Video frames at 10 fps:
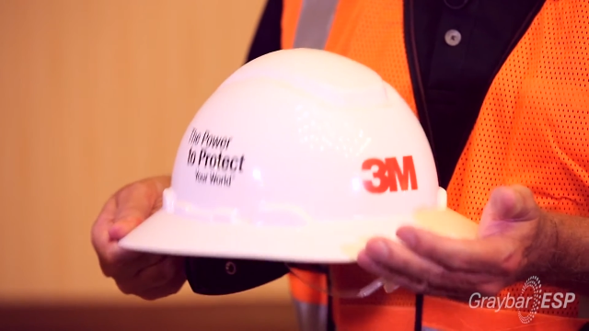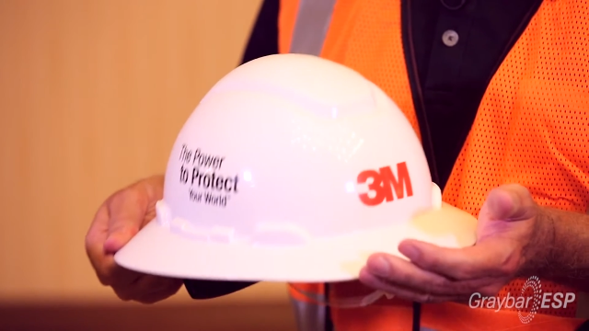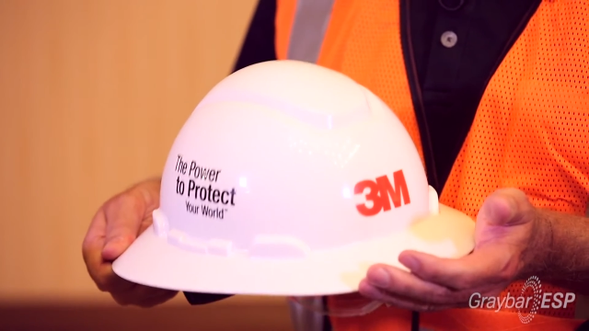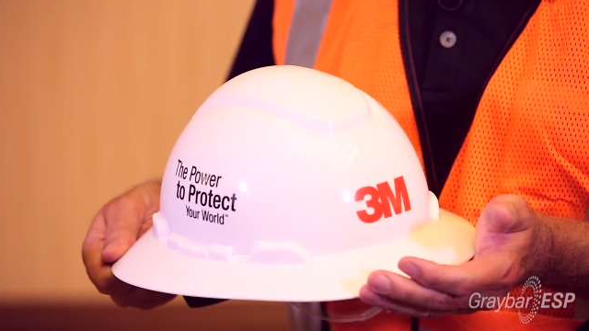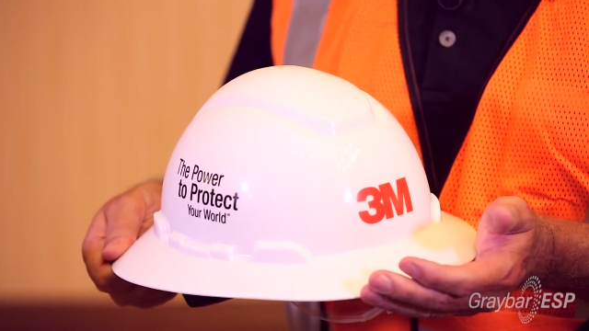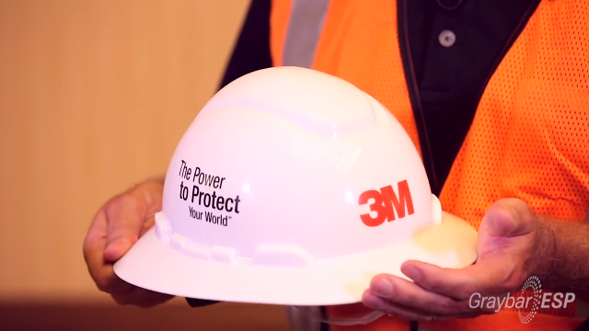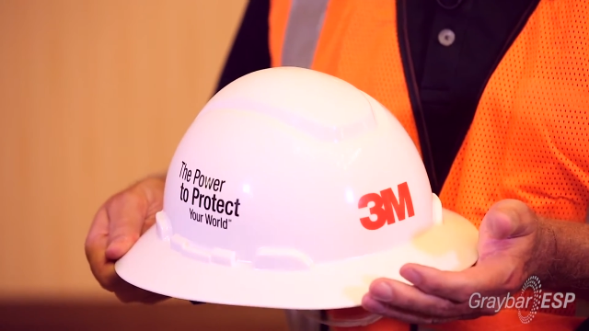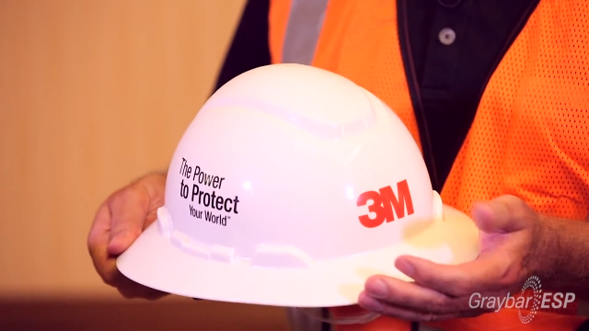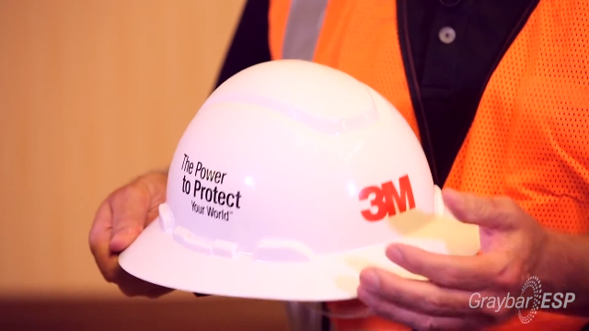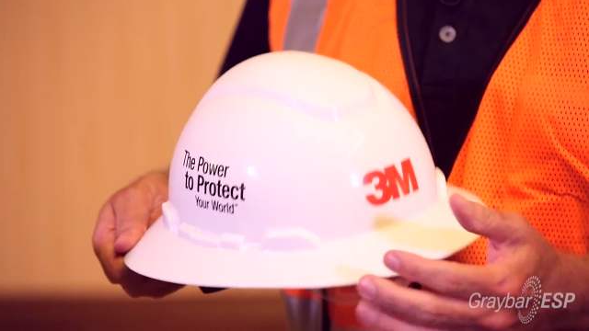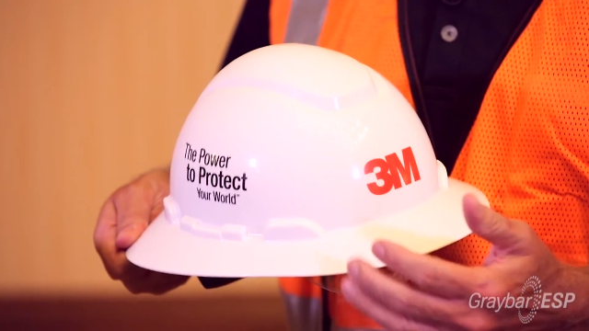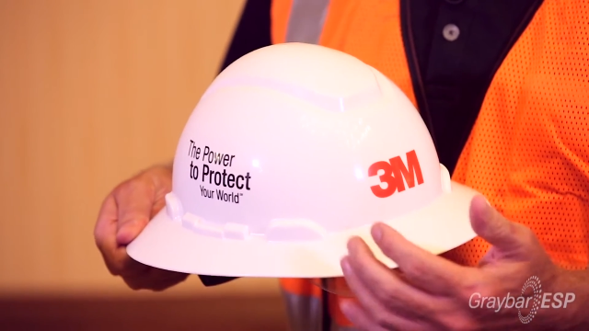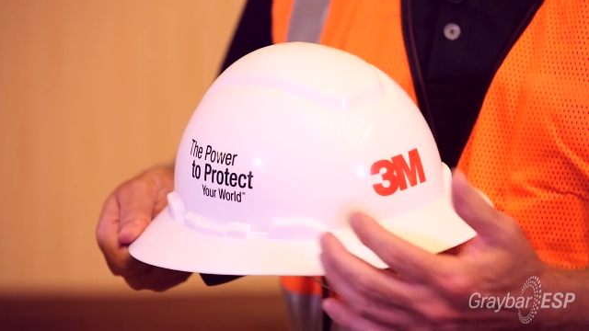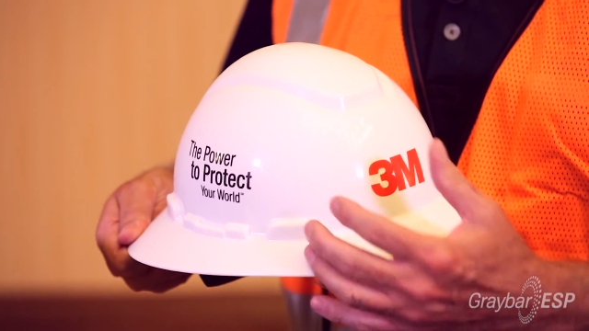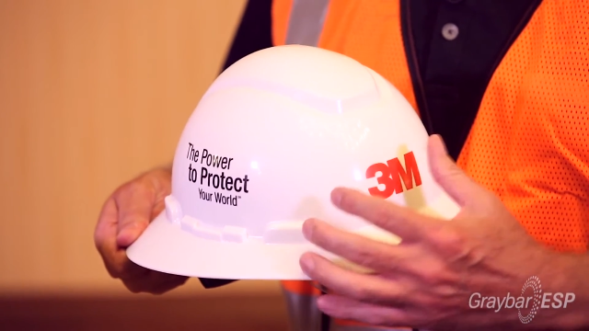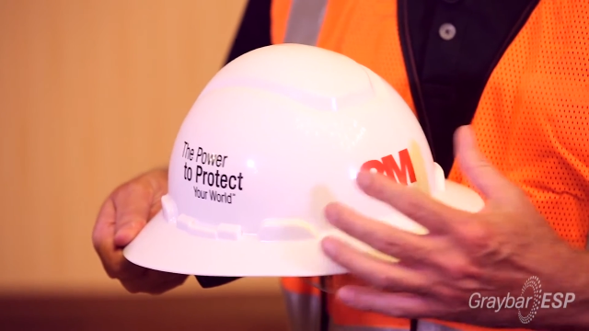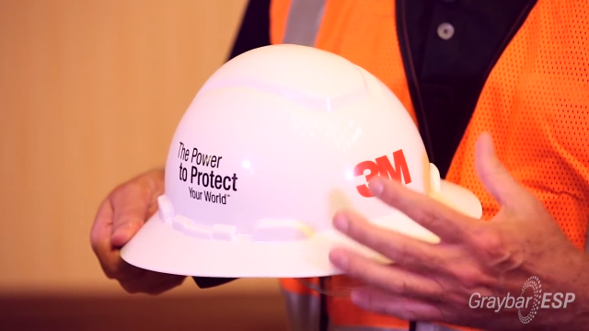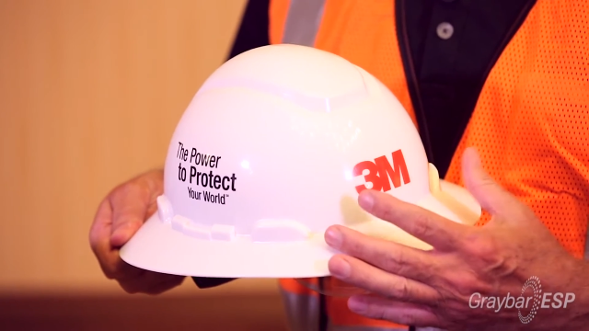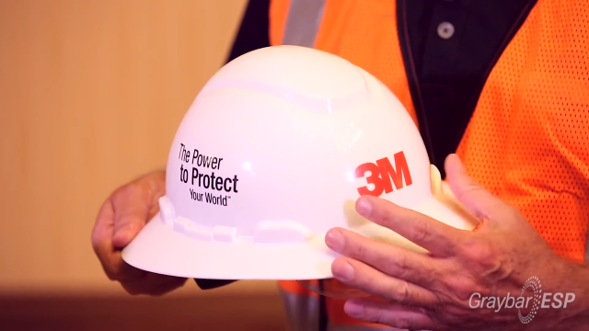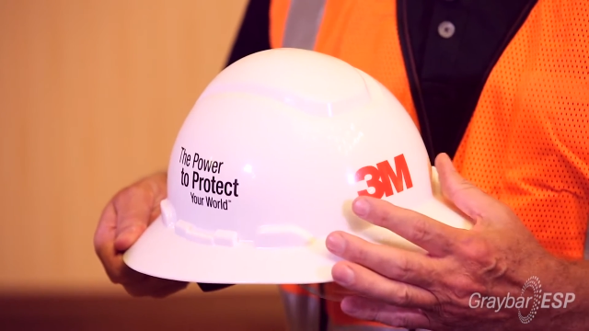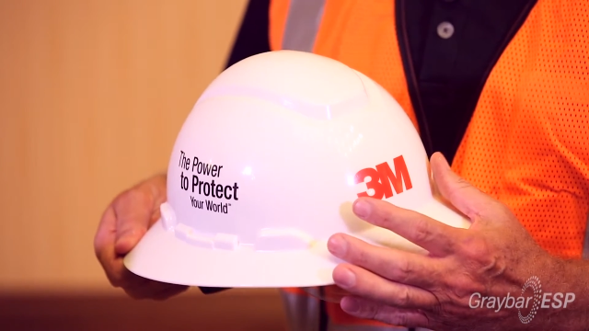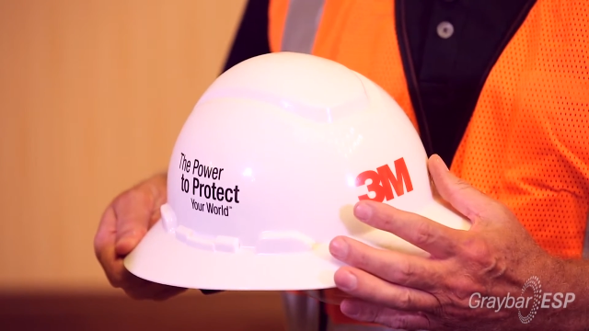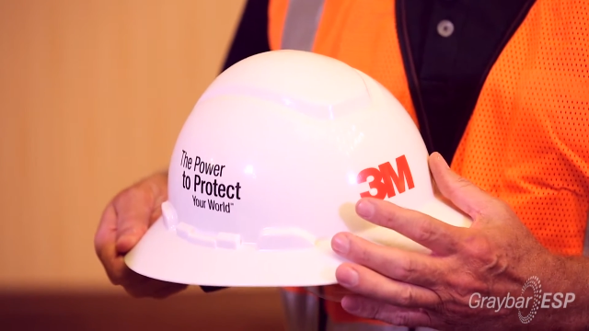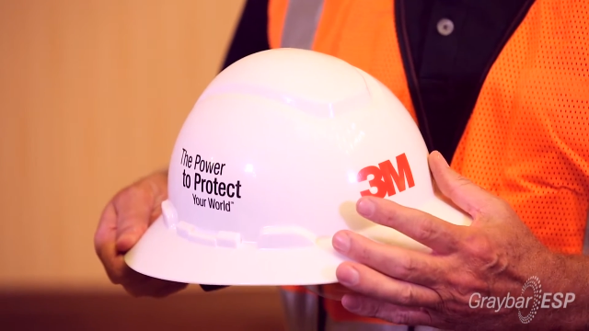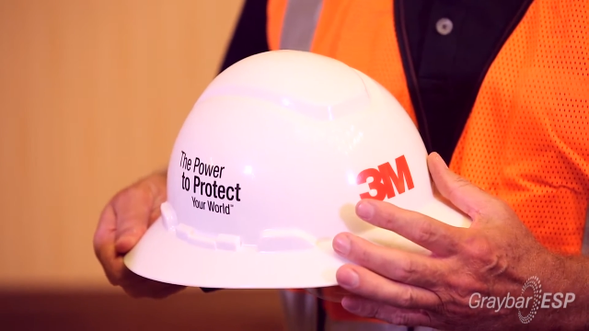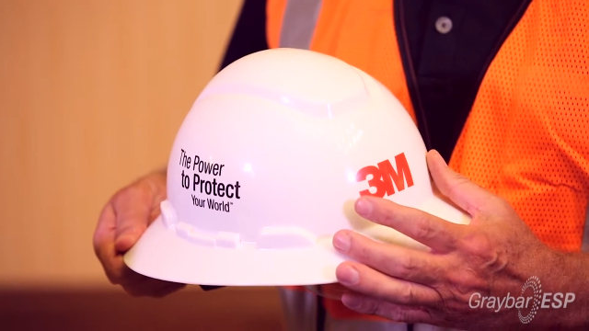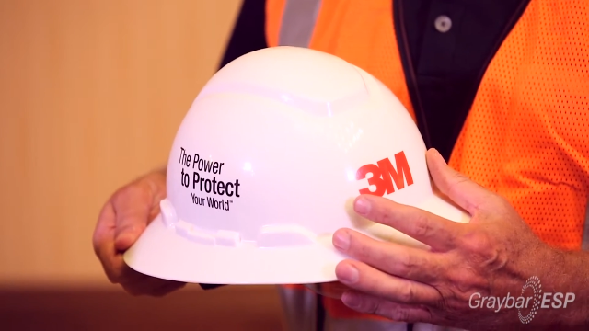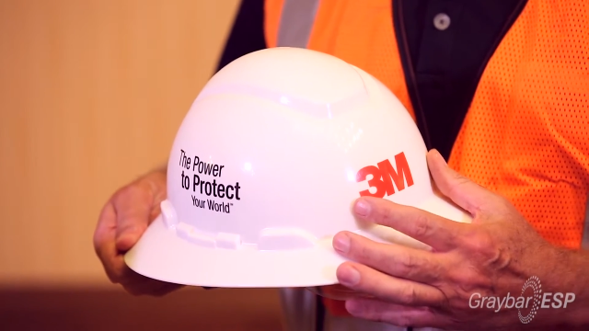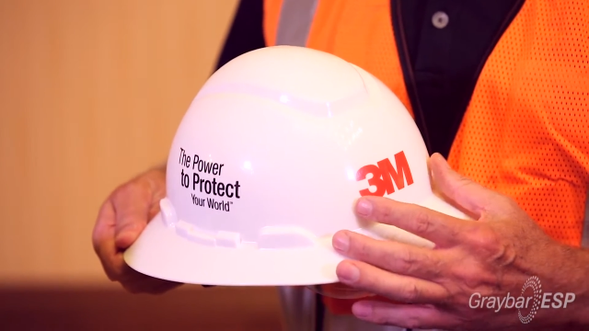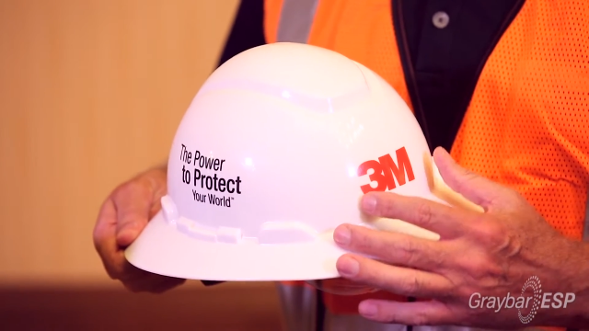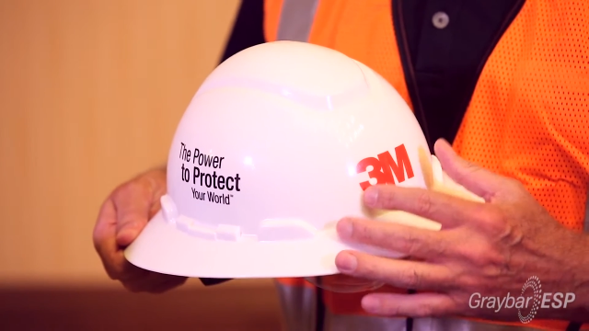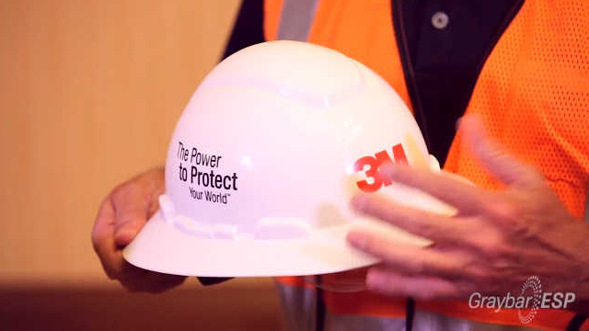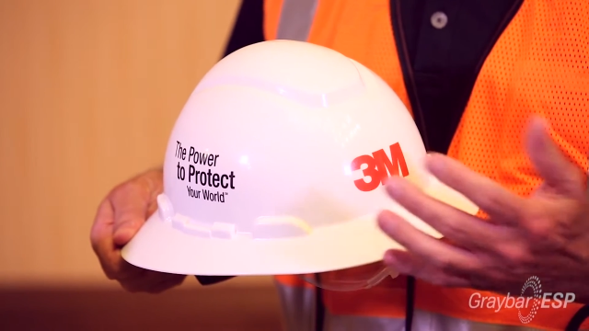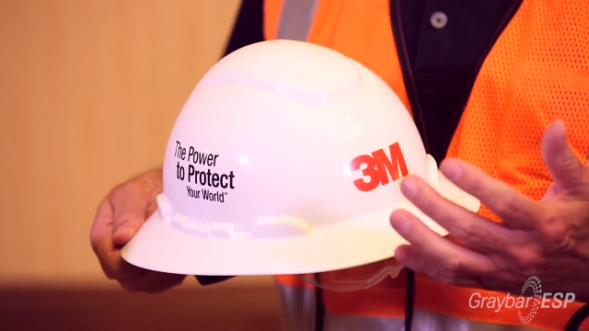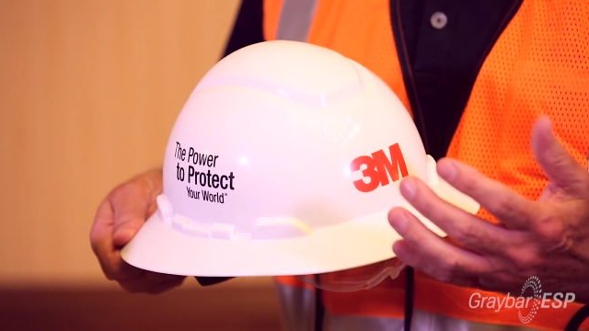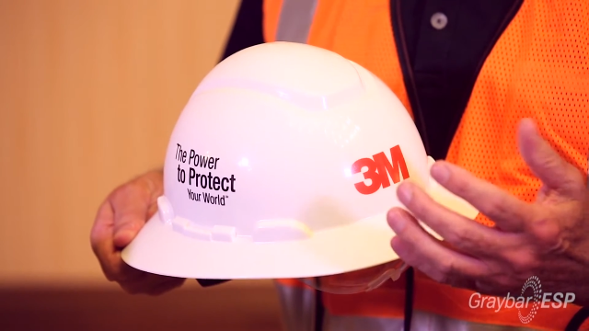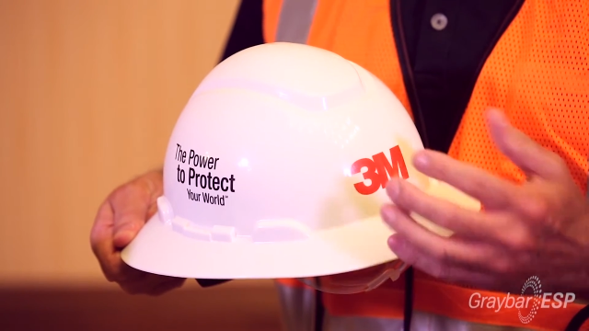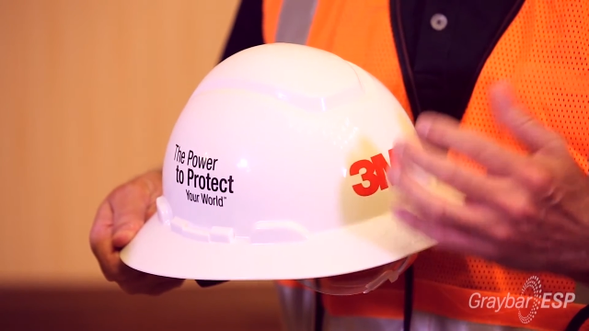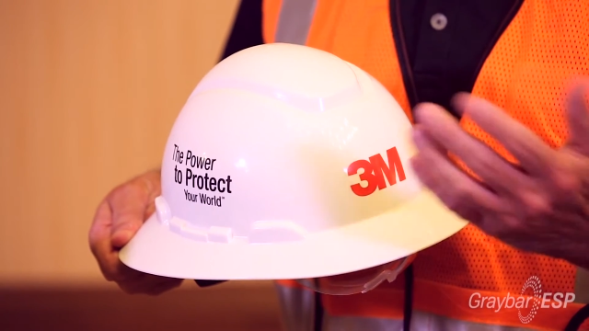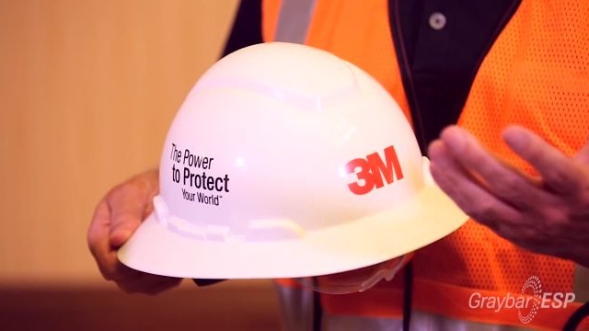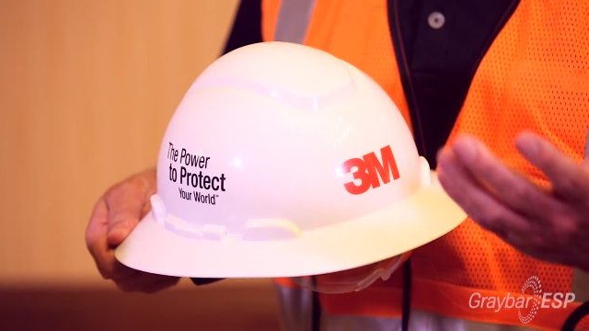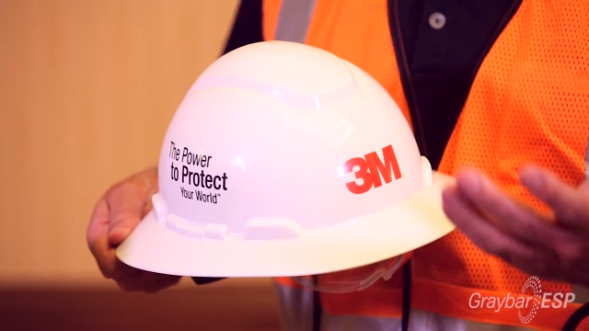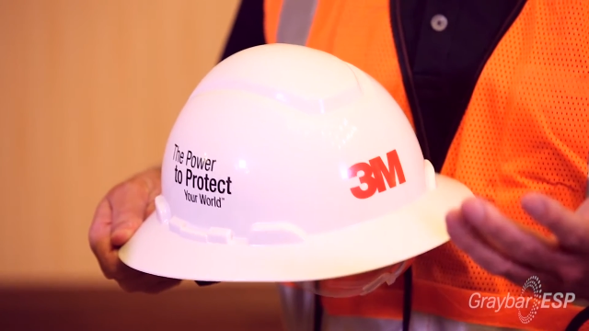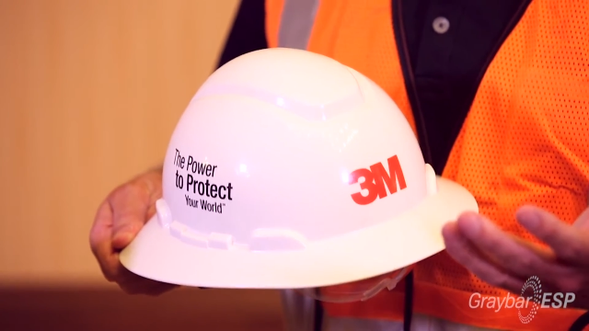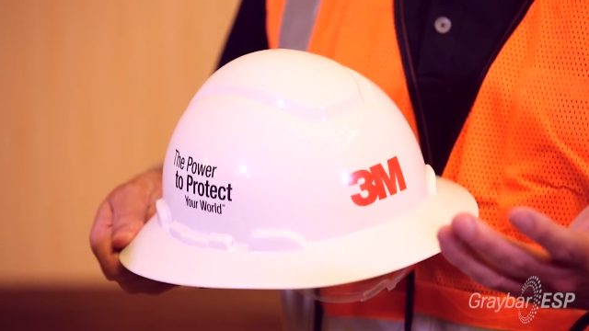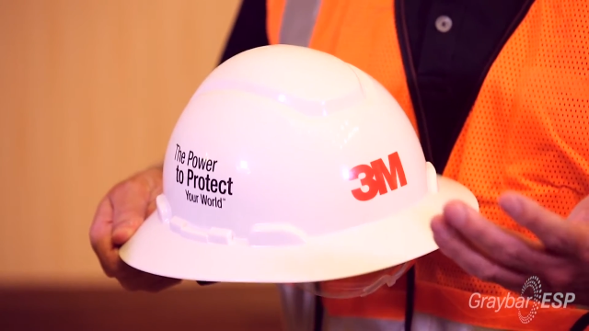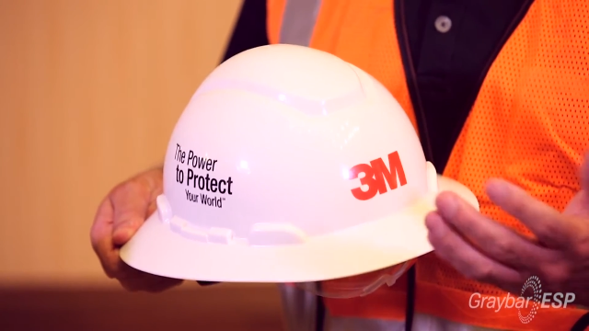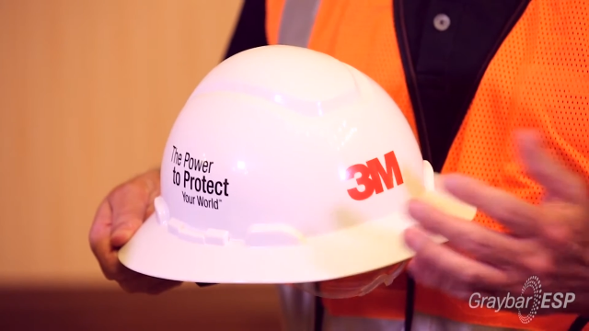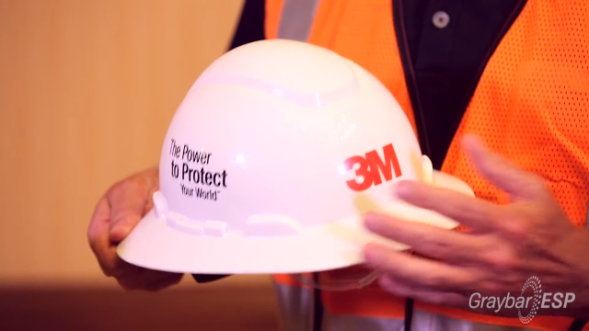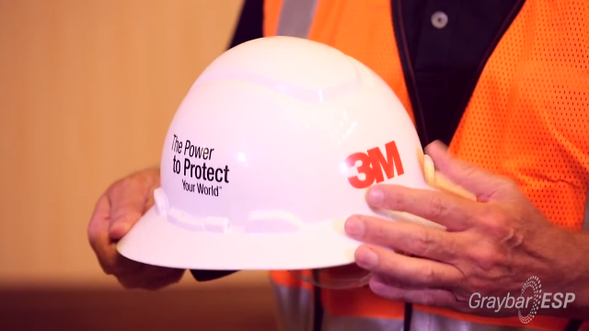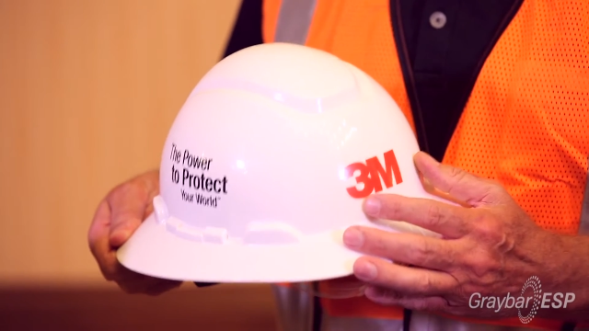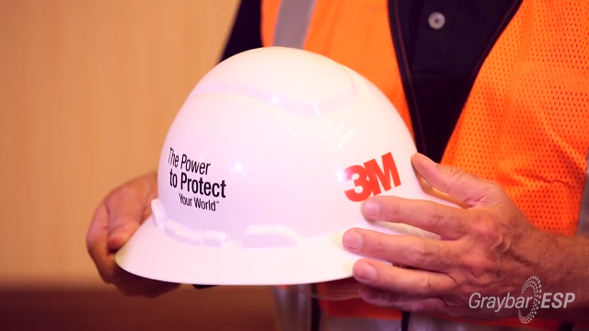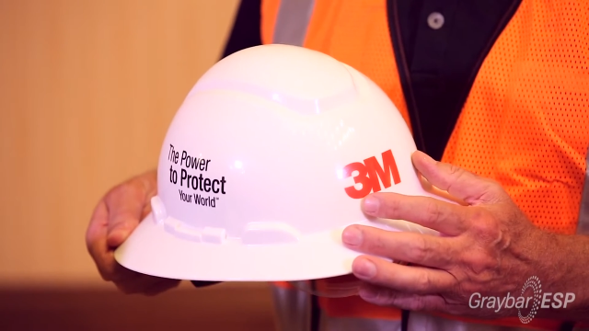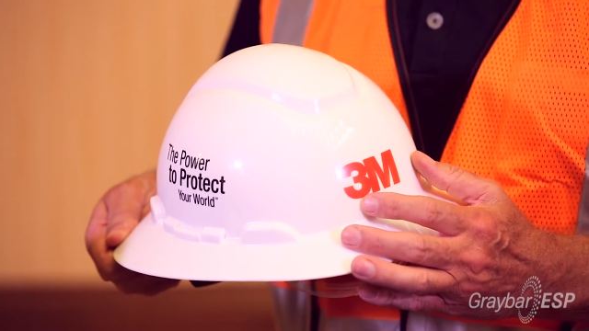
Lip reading: No face is visible, so there are no lips to read.